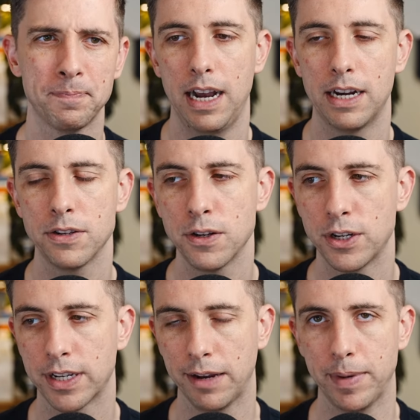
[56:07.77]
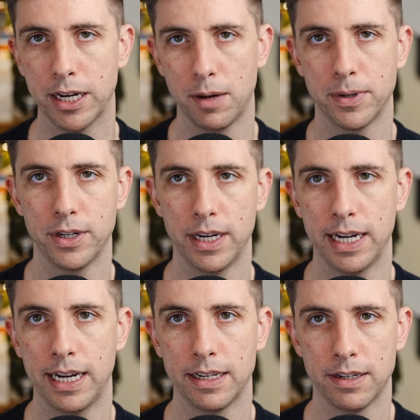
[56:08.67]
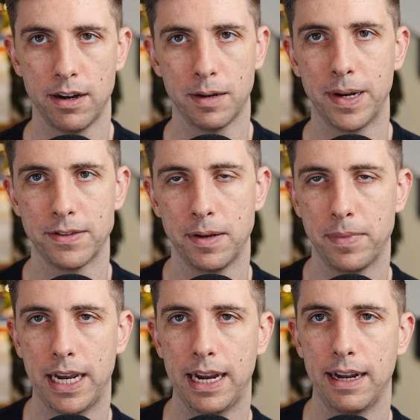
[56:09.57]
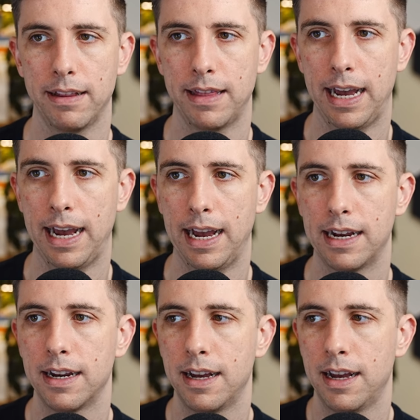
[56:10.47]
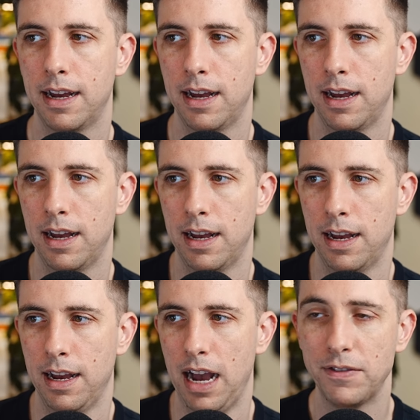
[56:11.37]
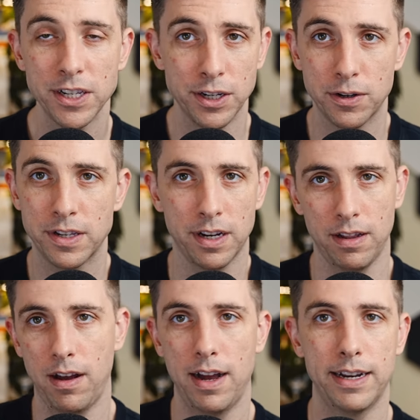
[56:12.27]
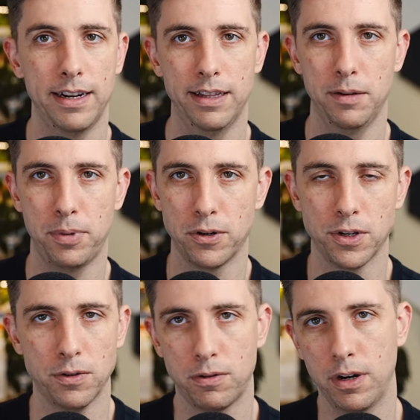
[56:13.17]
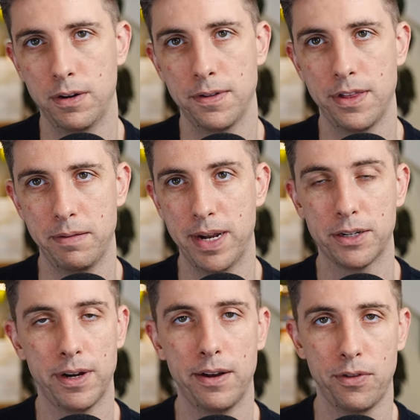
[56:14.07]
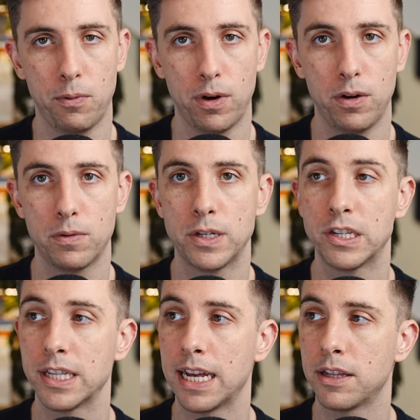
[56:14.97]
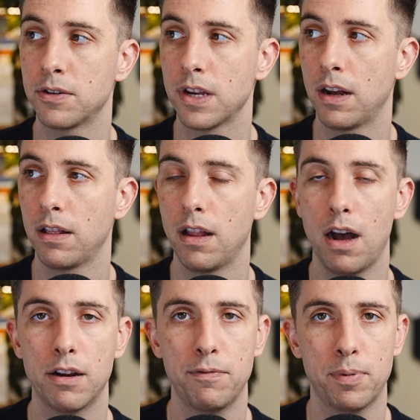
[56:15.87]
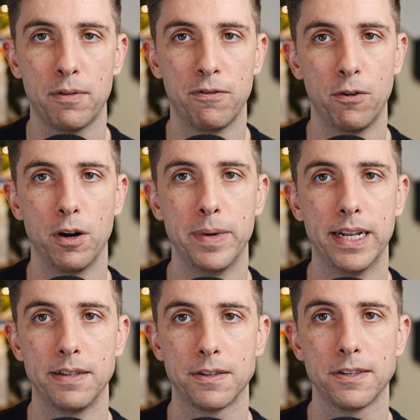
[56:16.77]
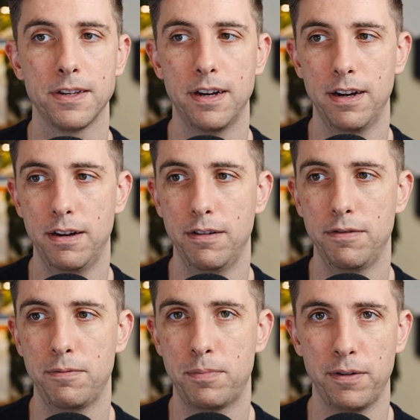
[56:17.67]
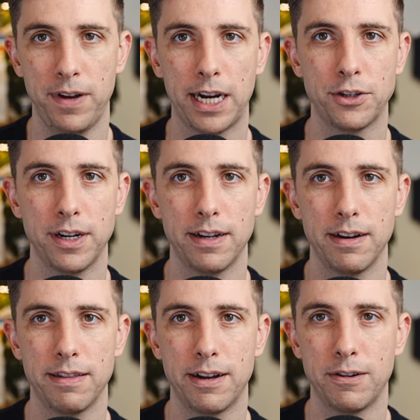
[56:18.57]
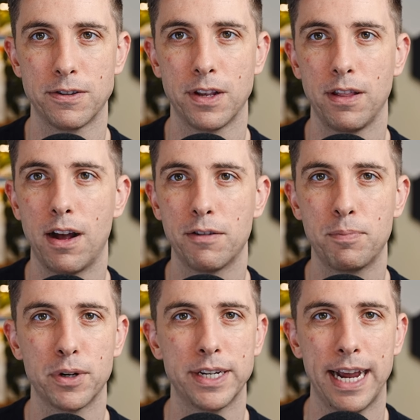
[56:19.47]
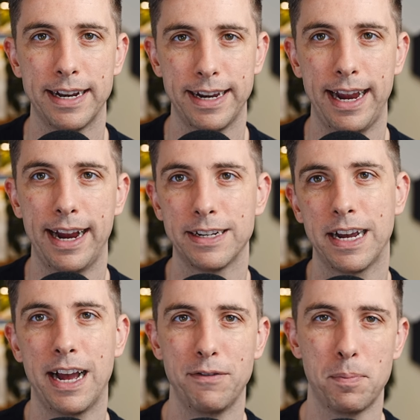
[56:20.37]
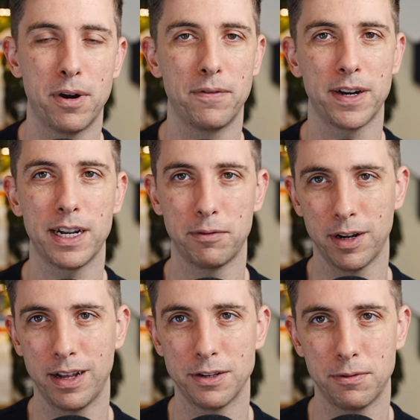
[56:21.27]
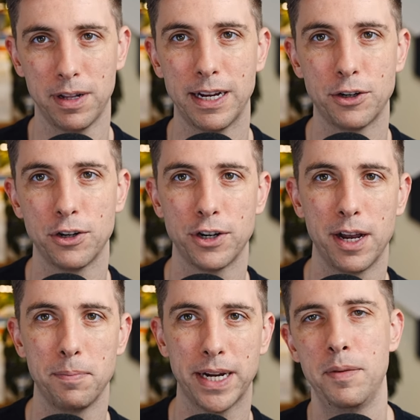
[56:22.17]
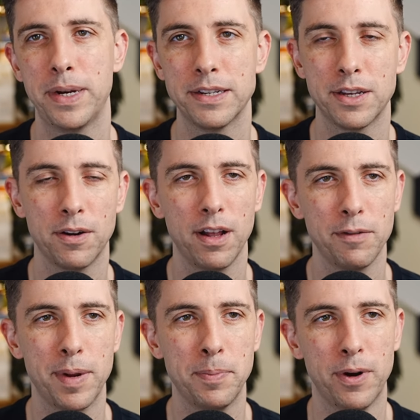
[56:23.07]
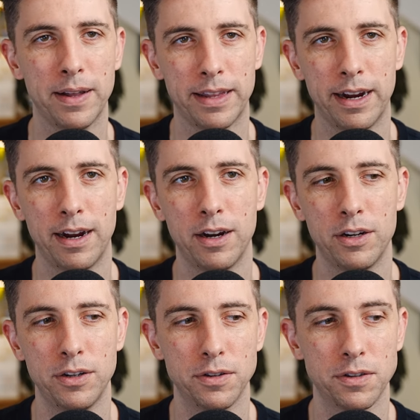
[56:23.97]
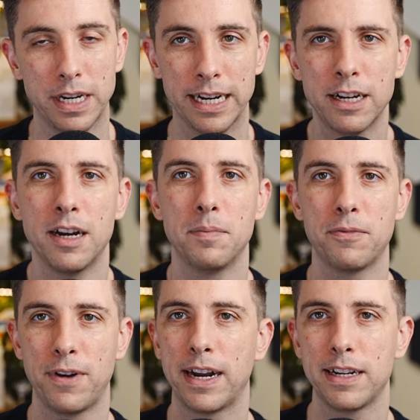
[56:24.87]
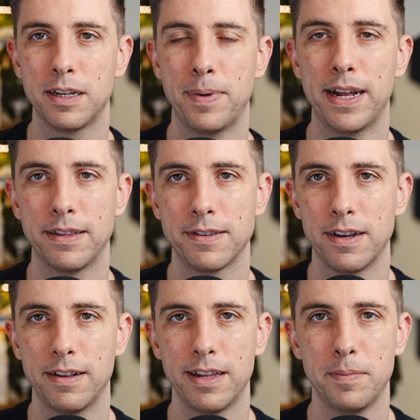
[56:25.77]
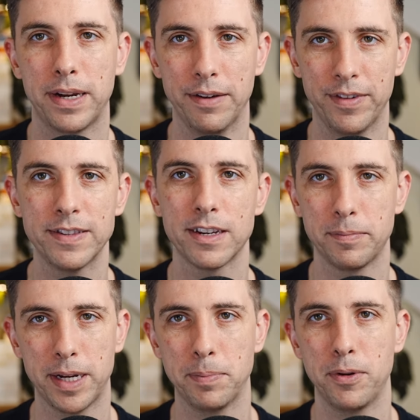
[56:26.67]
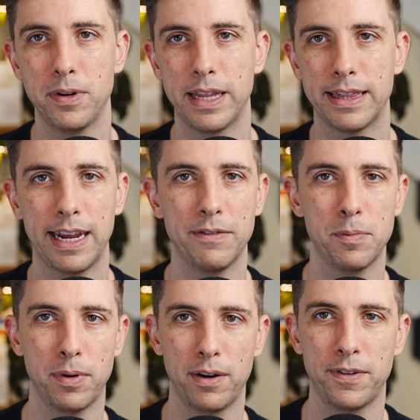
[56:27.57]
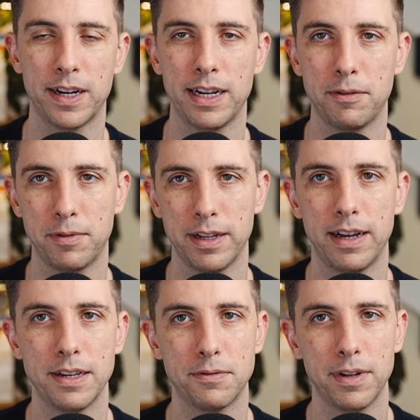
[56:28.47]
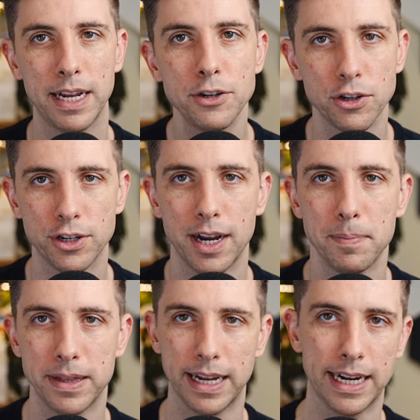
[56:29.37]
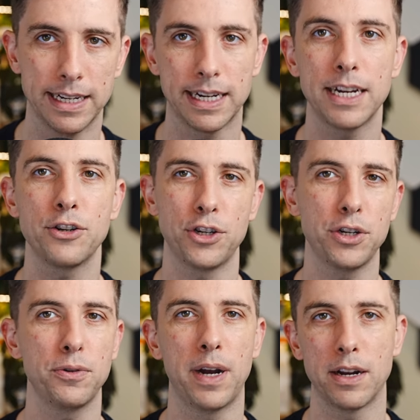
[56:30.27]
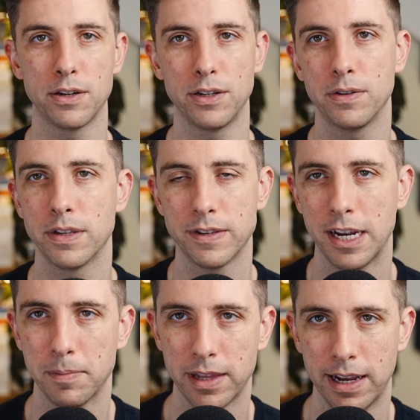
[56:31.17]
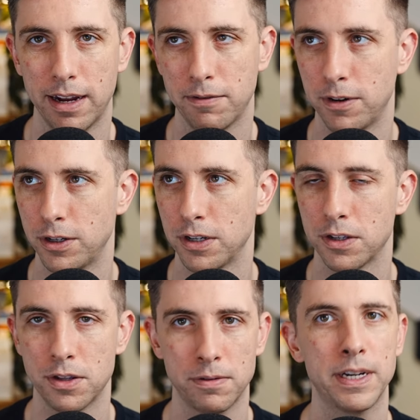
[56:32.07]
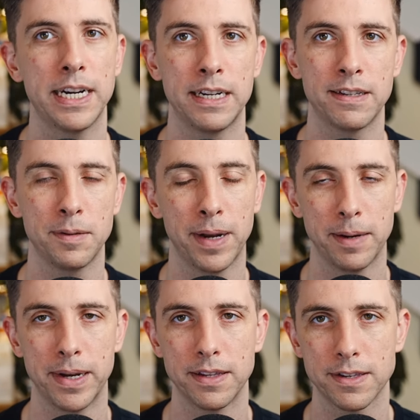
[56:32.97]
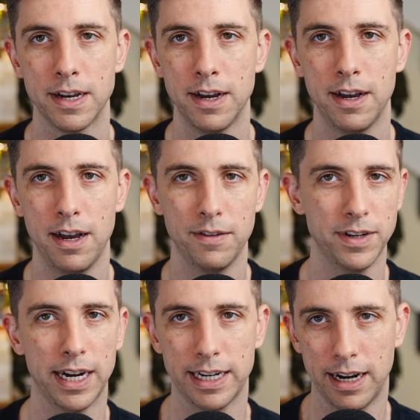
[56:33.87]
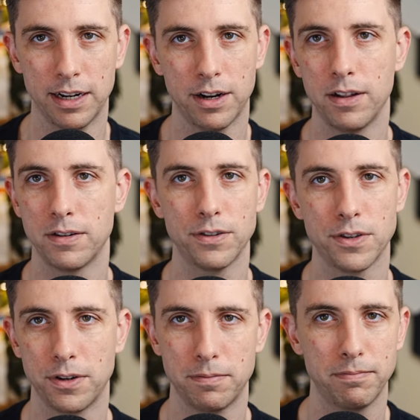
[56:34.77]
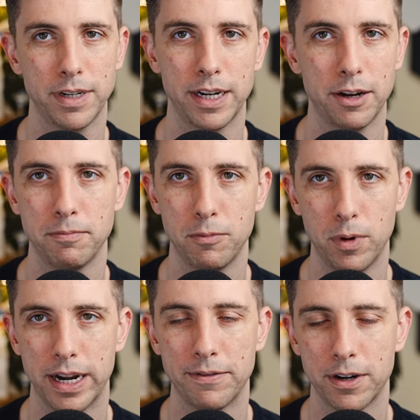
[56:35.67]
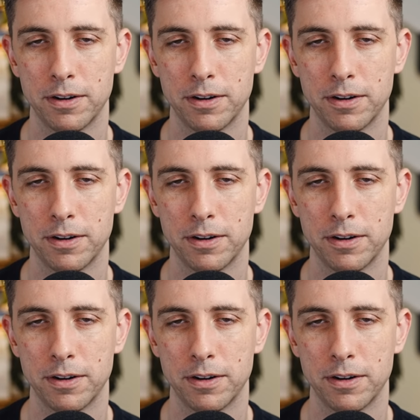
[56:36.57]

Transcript: And also just gave me an opportunity to talk about something that I've just noticed a lot in the personal growth and mental health world, which is that there's a lot of performance of perfection. There's a lot of pretending to have a perfectly realized relationship because there are a lot of people out there whose income, frankly, depends on them convincing people that they have a perfectly realized relationship and they can teach you how to do the same thing for just three easy payments of $99 or, you know, whatever.